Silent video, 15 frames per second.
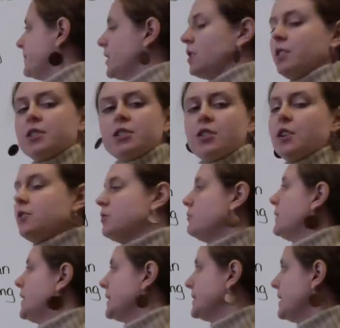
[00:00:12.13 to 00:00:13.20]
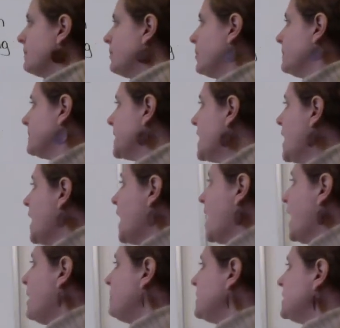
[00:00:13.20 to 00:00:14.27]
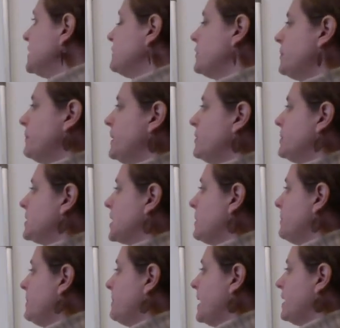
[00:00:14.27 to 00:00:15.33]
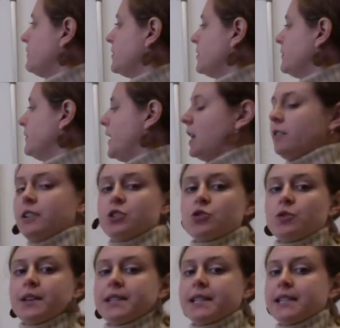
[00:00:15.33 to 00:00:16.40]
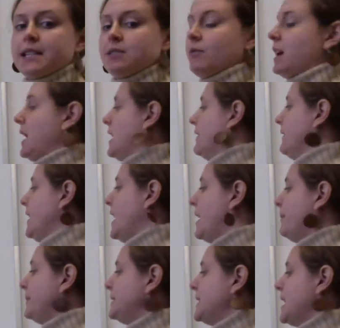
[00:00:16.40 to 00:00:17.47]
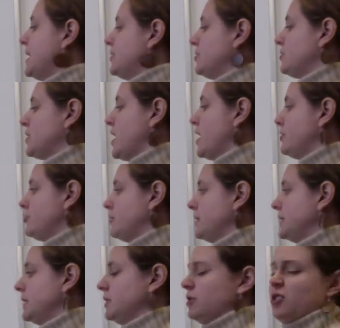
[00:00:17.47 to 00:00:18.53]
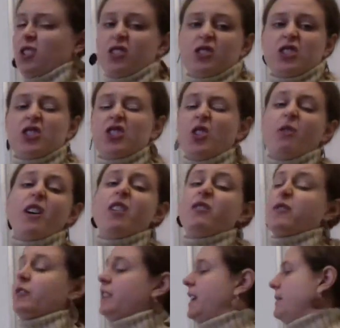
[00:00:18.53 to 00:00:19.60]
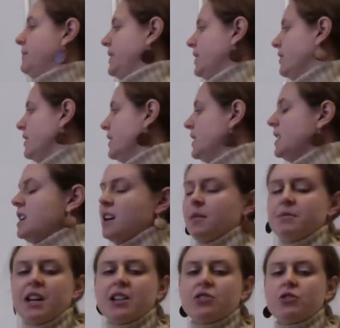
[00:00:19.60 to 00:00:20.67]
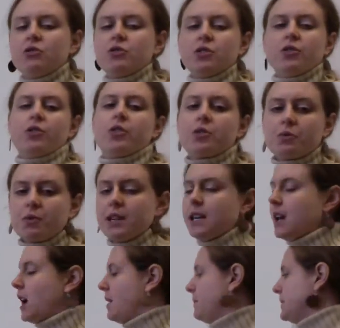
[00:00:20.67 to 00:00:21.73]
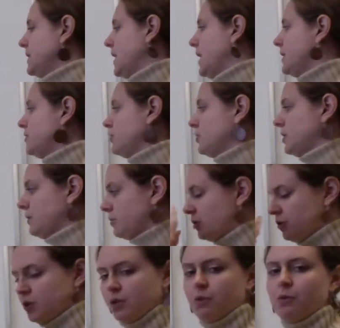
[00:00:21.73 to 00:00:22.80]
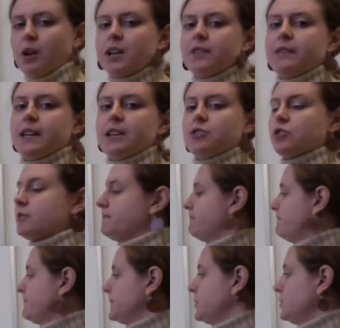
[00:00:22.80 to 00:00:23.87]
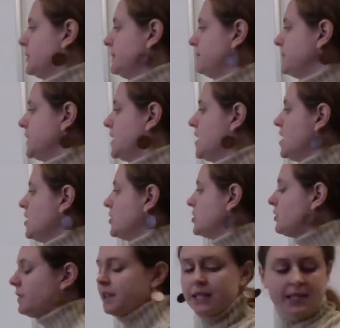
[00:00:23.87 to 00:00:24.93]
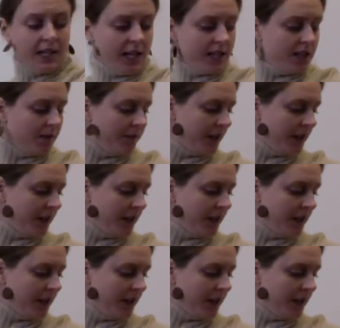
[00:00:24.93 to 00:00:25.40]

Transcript: Okay, so here's one example. How many different meals can be made from the following choices? So I have appetizers, entrees, and desserts. No overlap there. I'm not choosing 3 appetizers, I'm choosing 1 of each. So in this case, the